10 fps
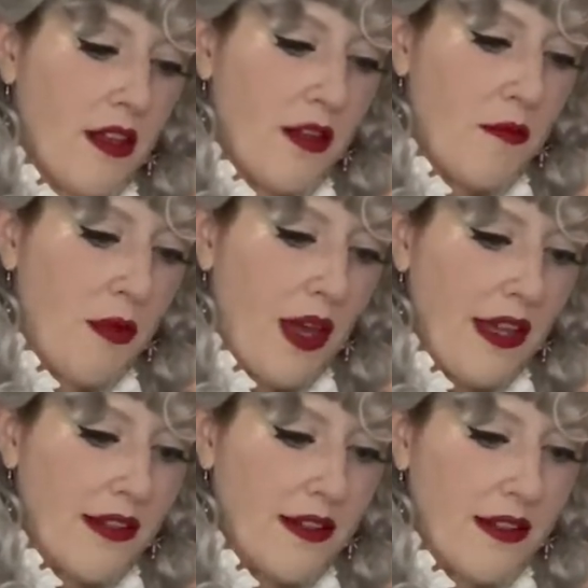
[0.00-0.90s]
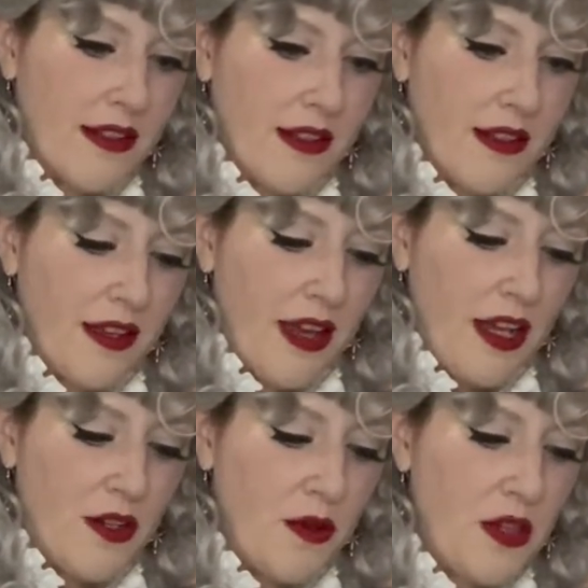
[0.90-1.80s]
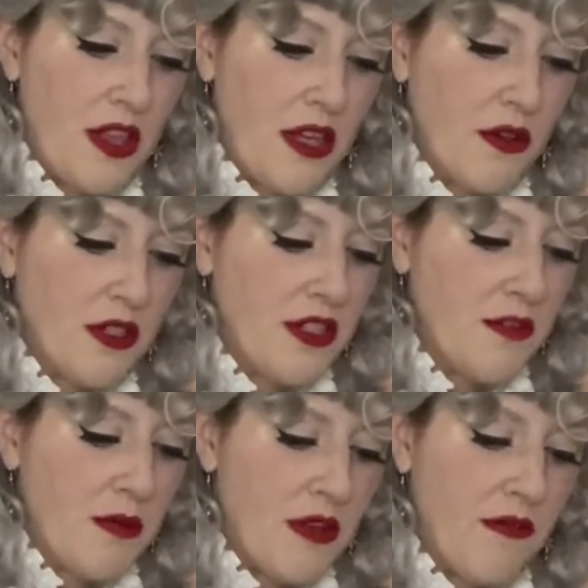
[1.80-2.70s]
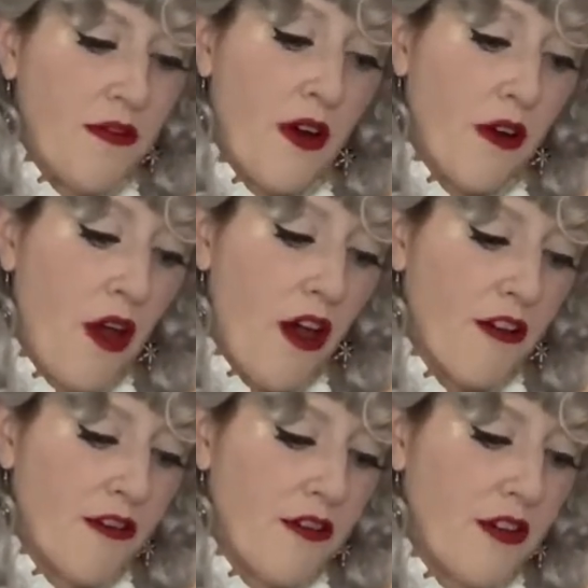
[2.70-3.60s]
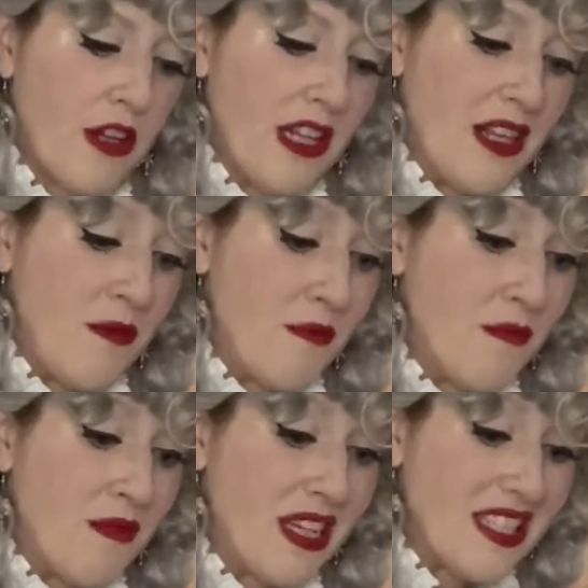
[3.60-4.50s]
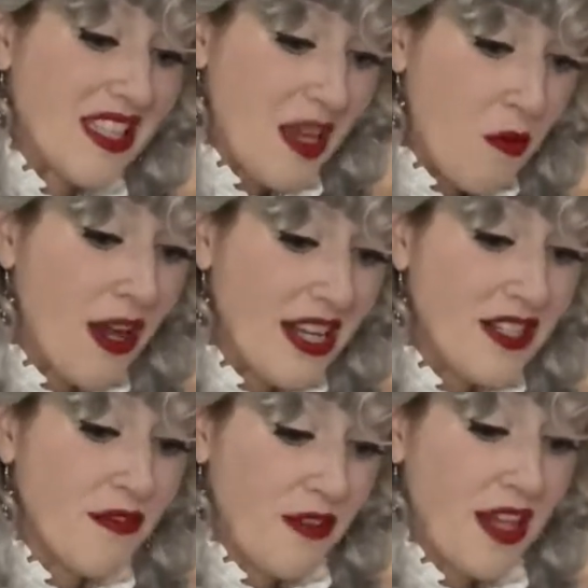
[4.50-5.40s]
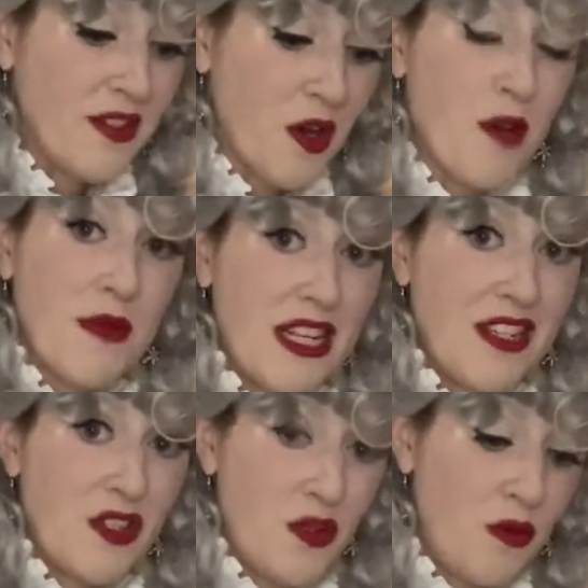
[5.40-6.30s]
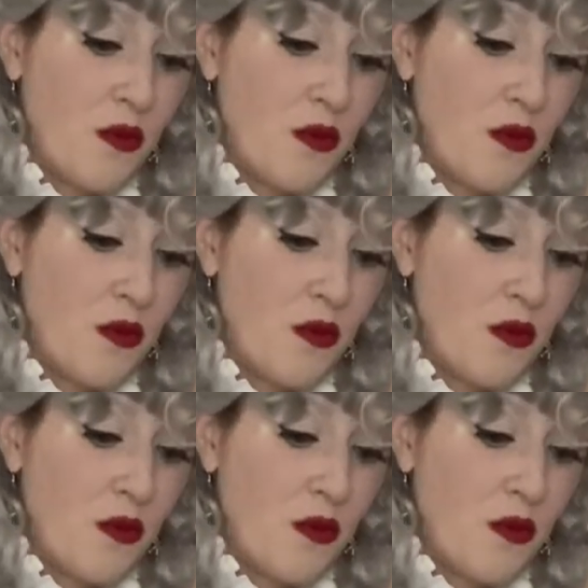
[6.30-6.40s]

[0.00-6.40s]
but I knew that they couldn't have been far off because they wanted to find Harmony too.